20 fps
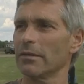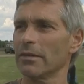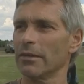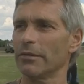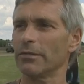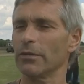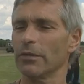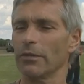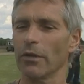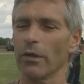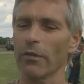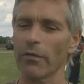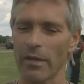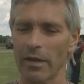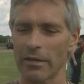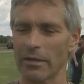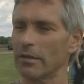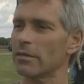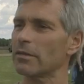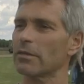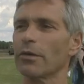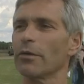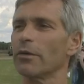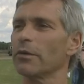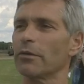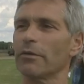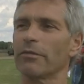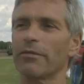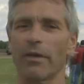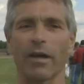If you don't, it's
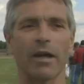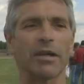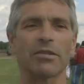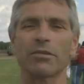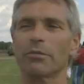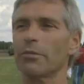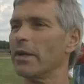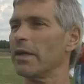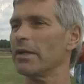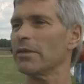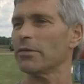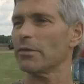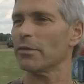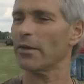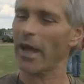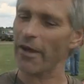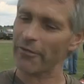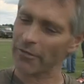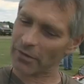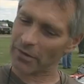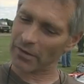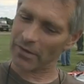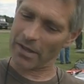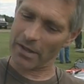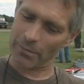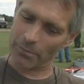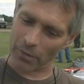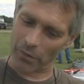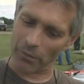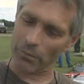going to fly straight. So you have to
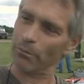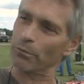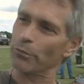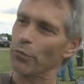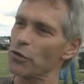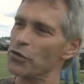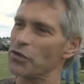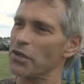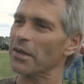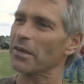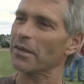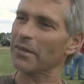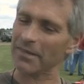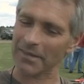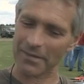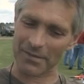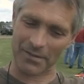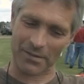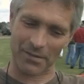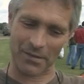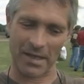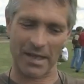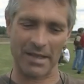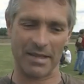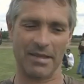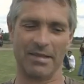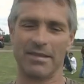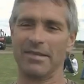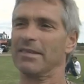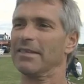keep on pushing to get it